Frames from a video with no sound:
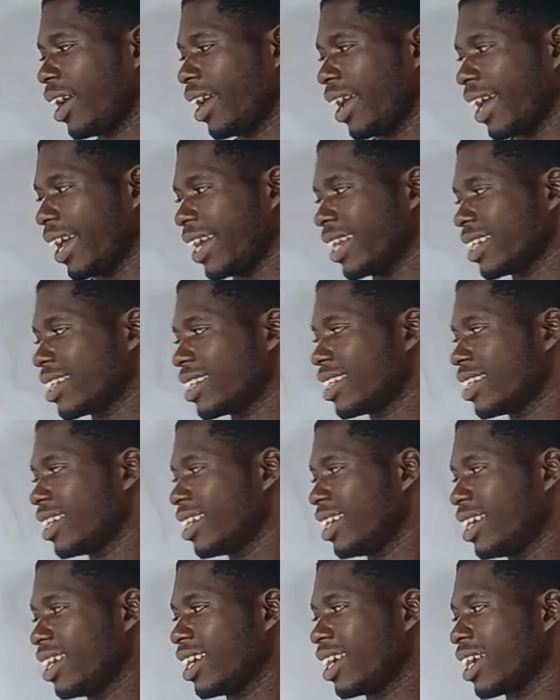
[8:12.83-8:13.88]
n
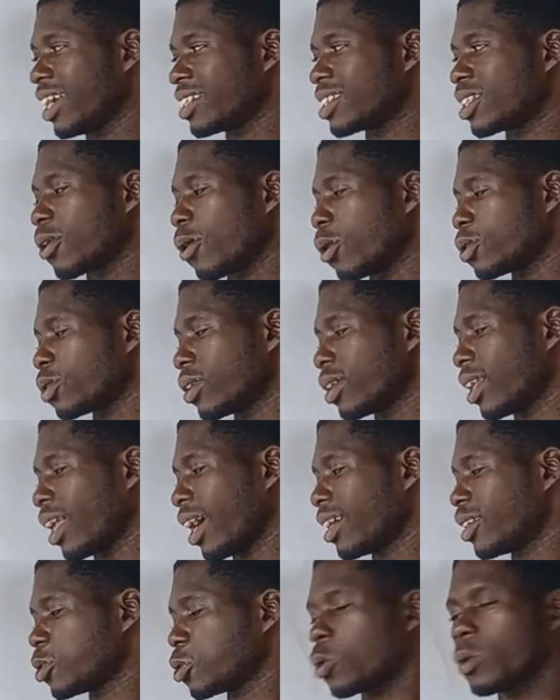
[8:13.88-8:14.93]
is equal to 9.
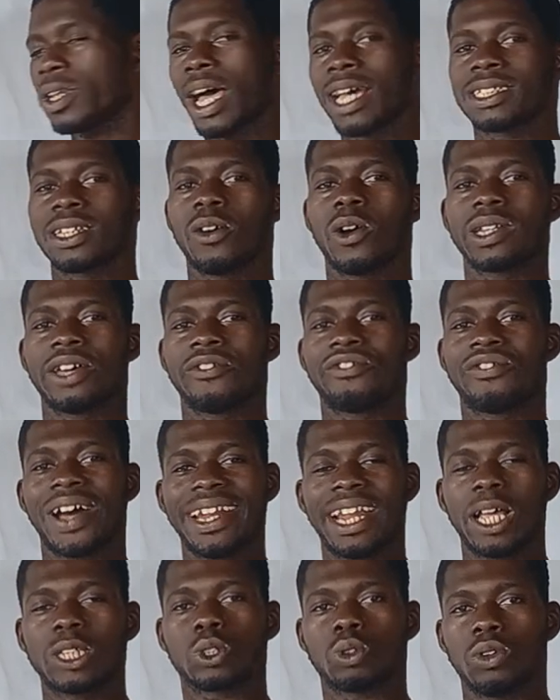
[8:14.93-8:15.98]
So that's all the
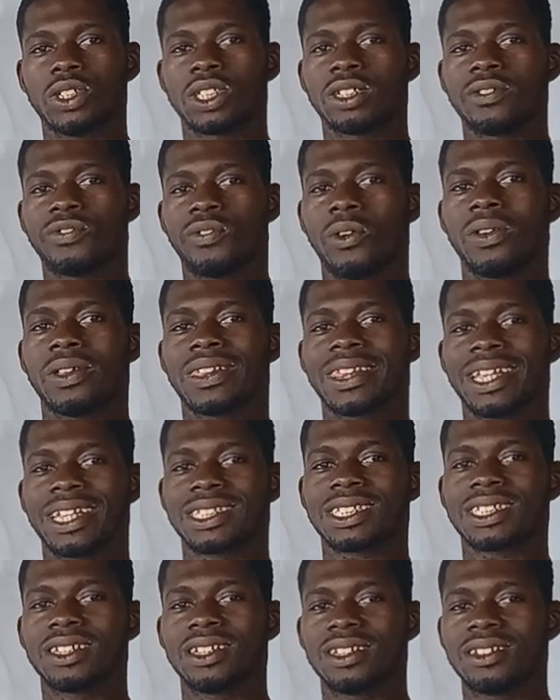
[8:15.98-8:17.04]
final solution for
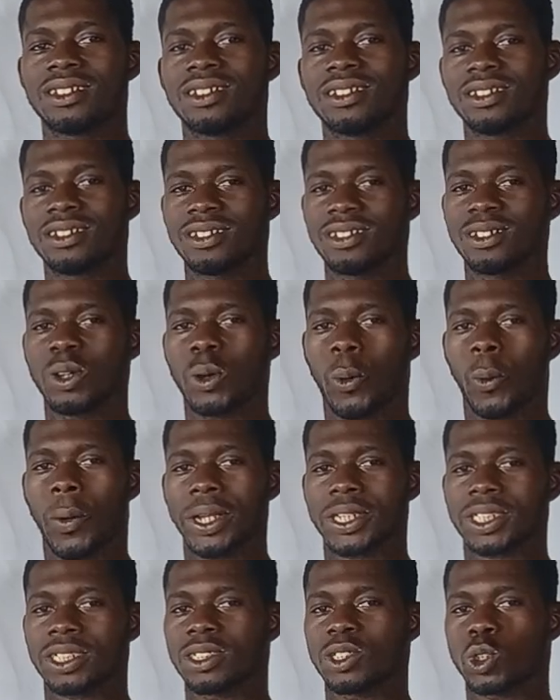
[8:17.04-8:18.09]
this
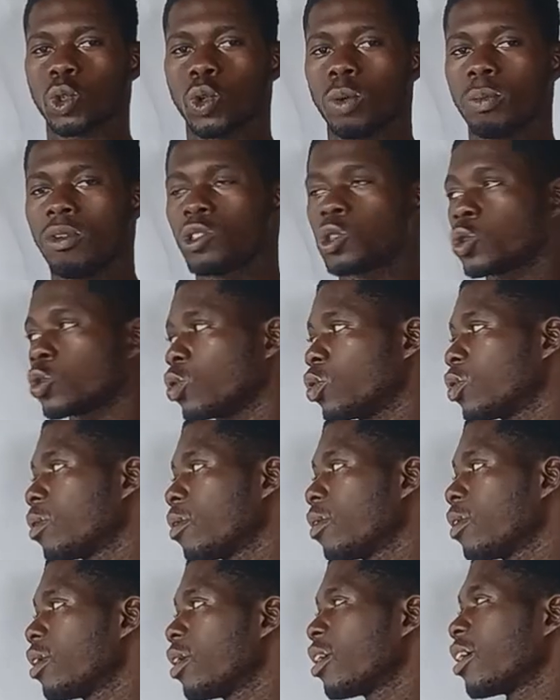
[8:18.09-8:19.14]
question. So we move to
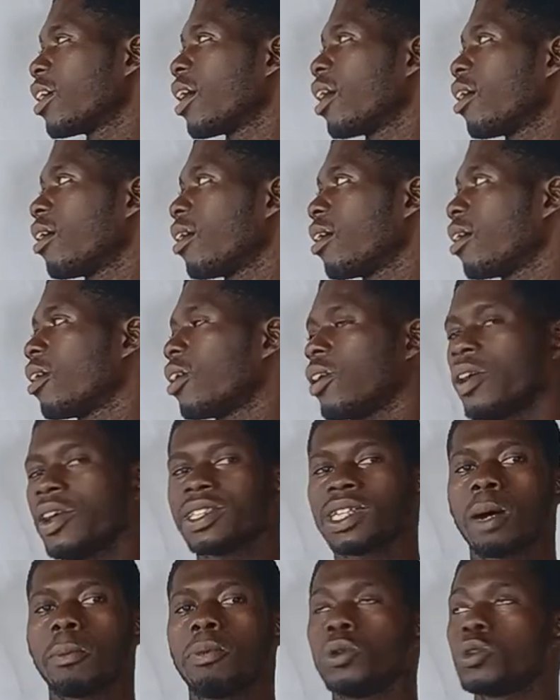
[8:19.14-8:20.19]

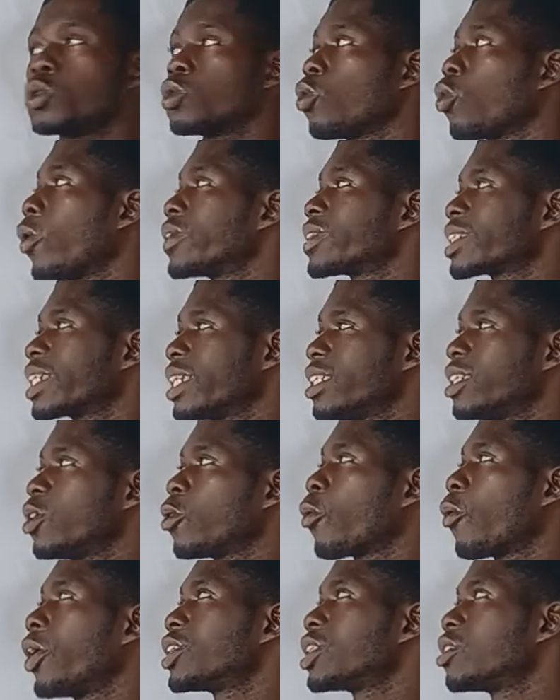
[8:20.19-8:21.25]
example 2 concerning
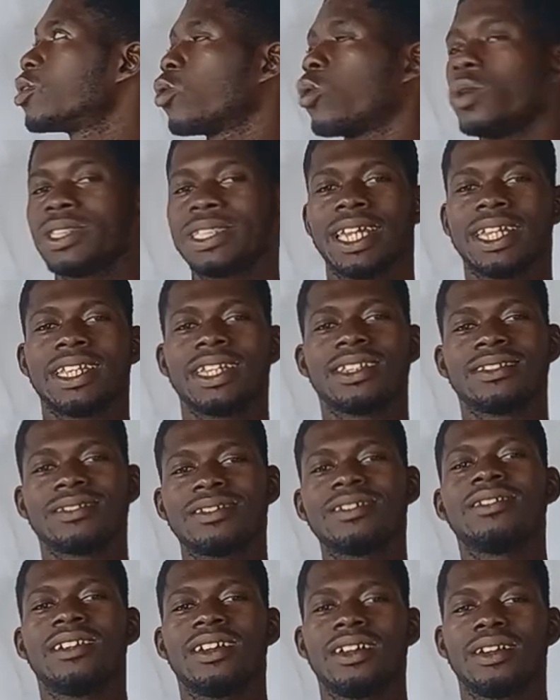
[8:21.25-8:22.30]
equation containing
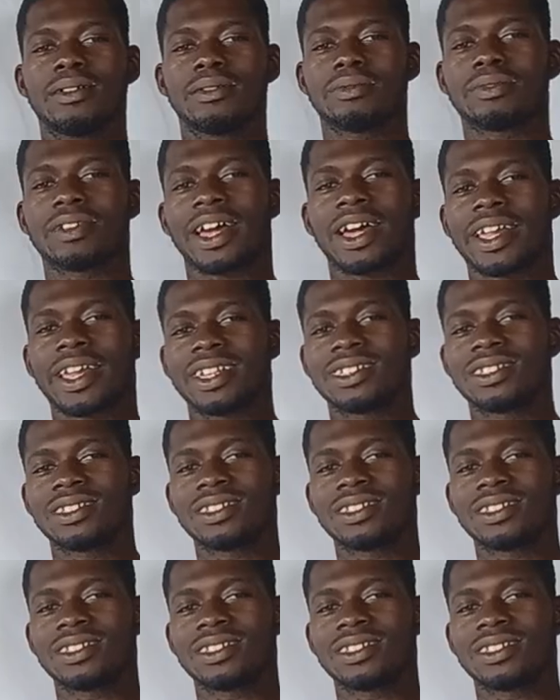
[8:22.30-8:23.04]
bracket.